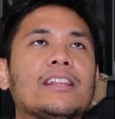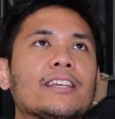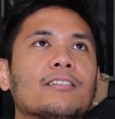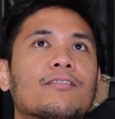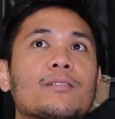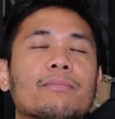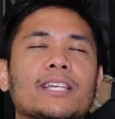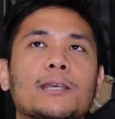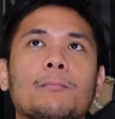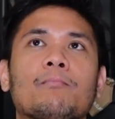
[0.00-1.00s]
I think for
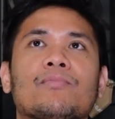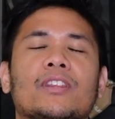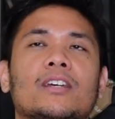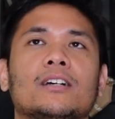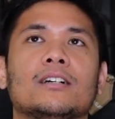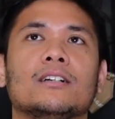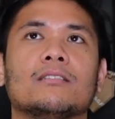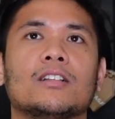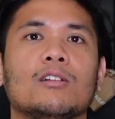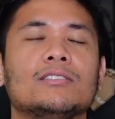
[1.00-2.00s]
me, the
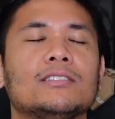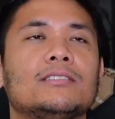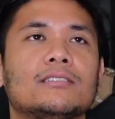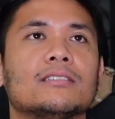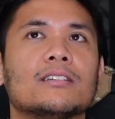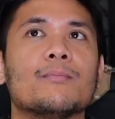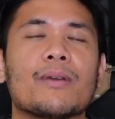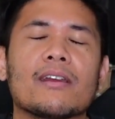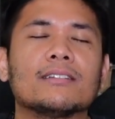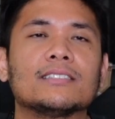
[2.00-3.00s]
closest
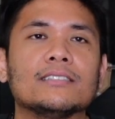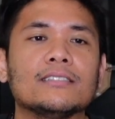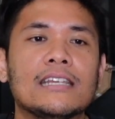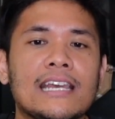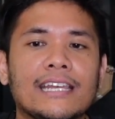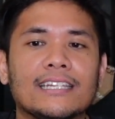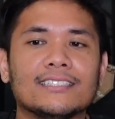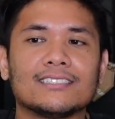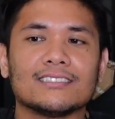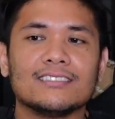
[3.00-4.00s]
comparison
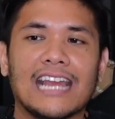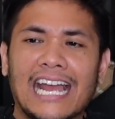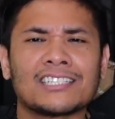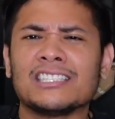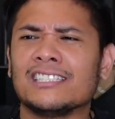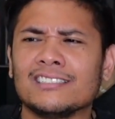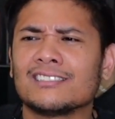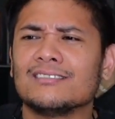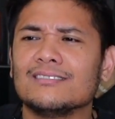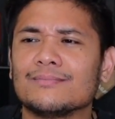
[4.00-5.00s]
is actually,
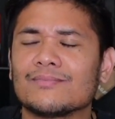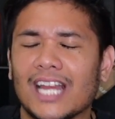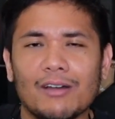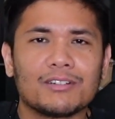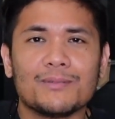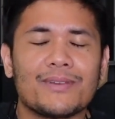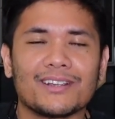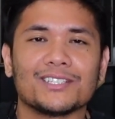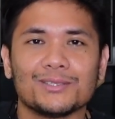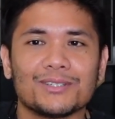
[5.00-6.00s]
I would compare
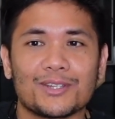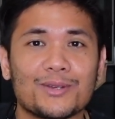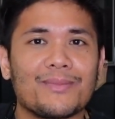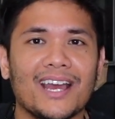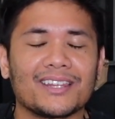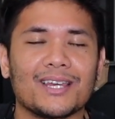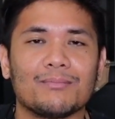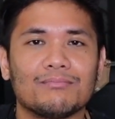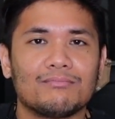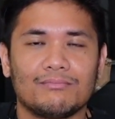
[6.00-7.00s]
it to another bag that
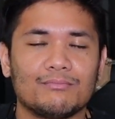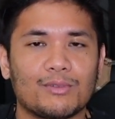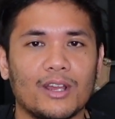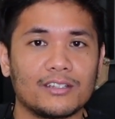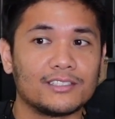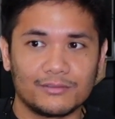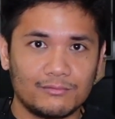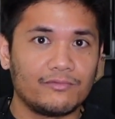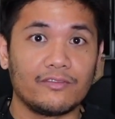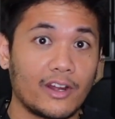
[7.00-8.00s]
Prada is
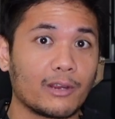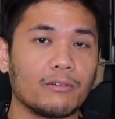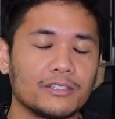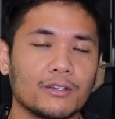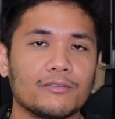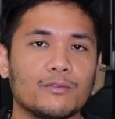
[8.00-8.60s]
very well known